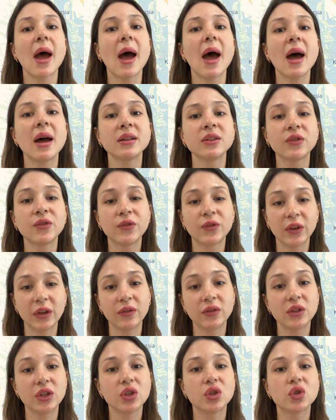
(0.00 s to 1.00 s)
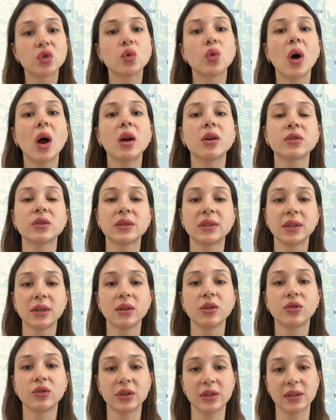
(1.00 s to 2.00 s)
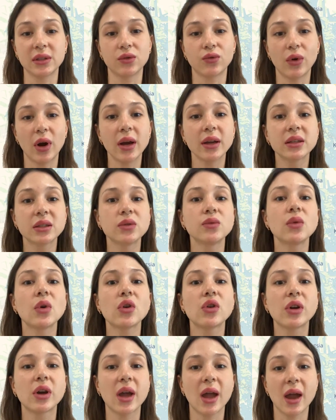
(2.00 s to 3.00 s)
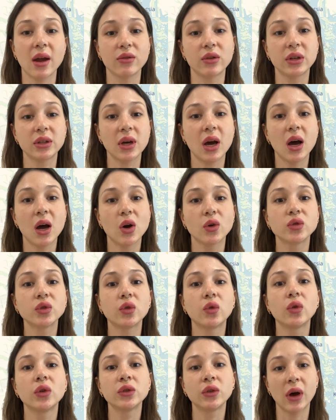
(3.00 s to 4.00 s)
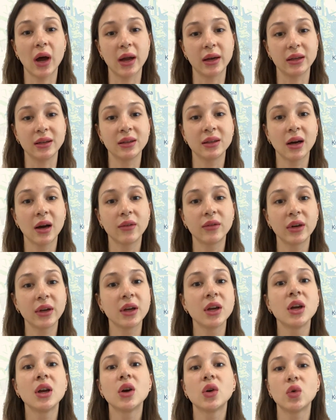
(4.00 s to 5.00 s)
and fifty-two artillery strikes were carried out on Arichove,